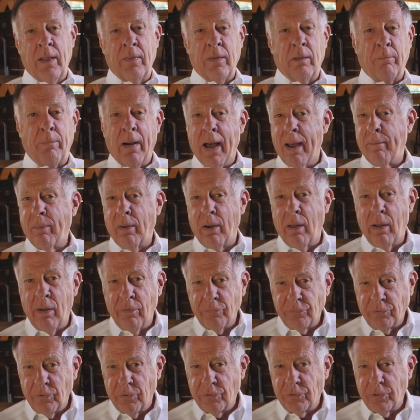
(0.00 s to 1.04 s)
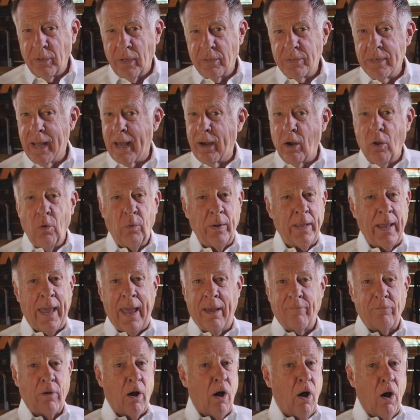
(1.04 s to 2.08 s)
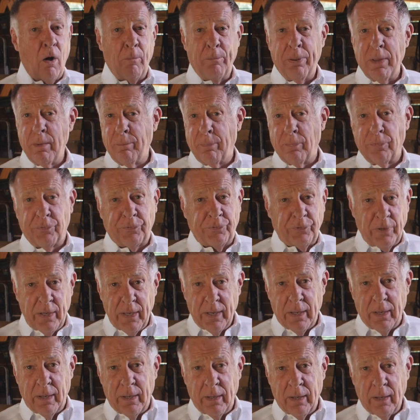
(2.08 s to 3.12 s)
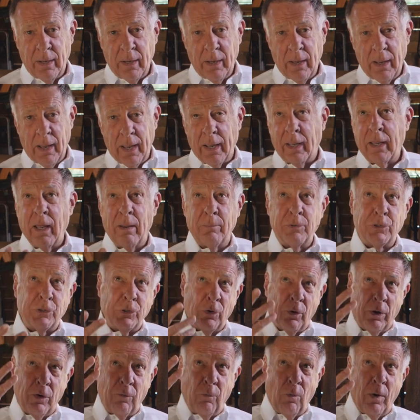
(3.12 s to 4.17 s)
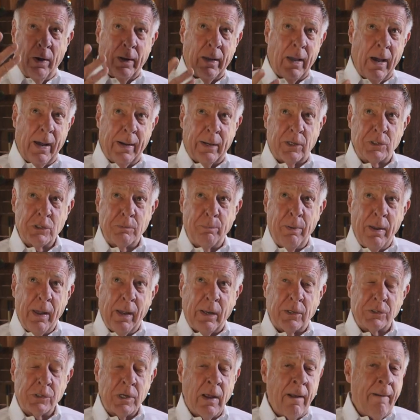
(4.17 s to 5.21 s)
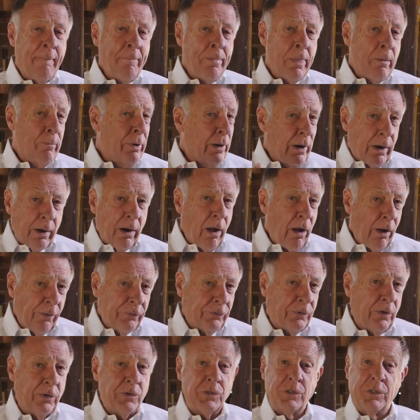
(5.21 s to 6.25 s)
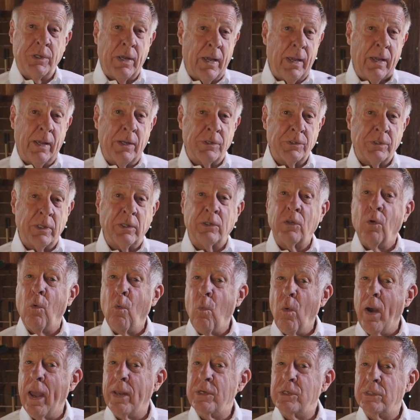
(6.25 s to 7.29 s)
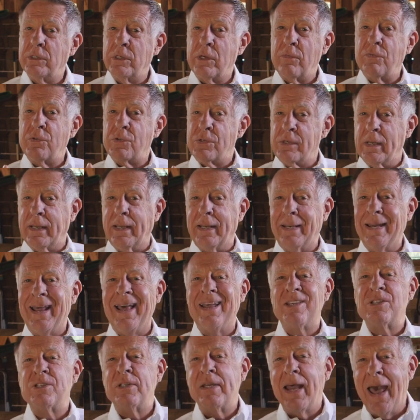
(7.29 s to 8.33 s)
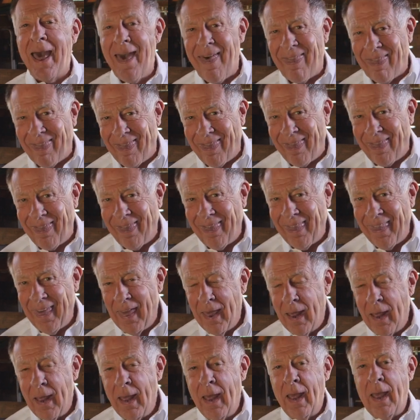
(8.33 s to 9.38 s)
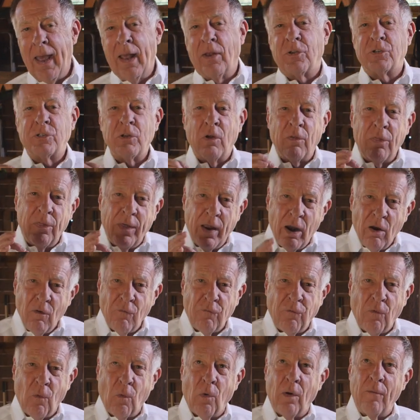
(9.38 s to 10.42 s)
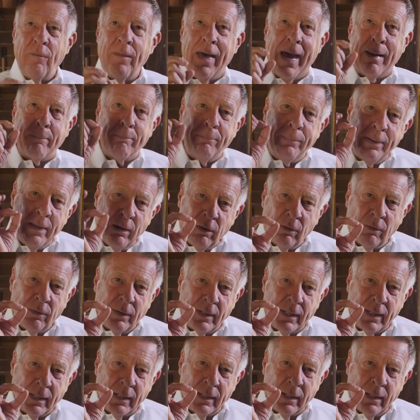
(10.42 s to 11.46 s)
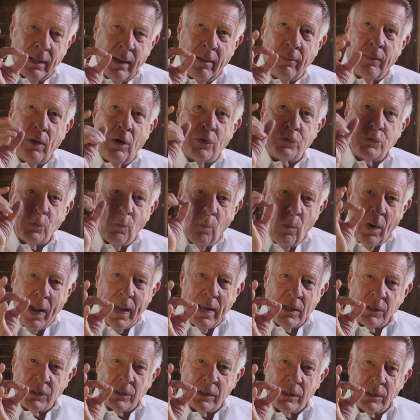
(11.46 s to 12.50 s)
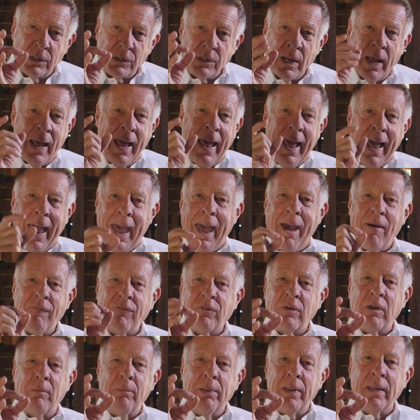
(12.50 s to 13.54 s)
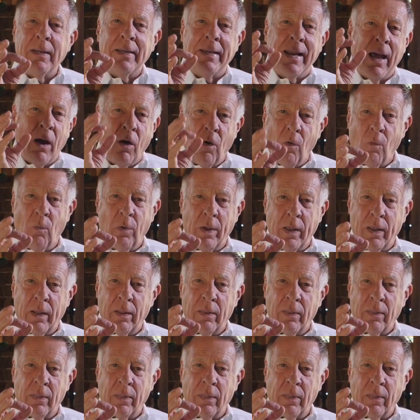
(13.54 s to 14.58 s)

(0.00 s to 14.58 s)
The Bible also says not only have all people sinned and come short of what God expects, but it also says that the wages of sin is death. And so therefore, that penalty, those wages, have to be dealt with.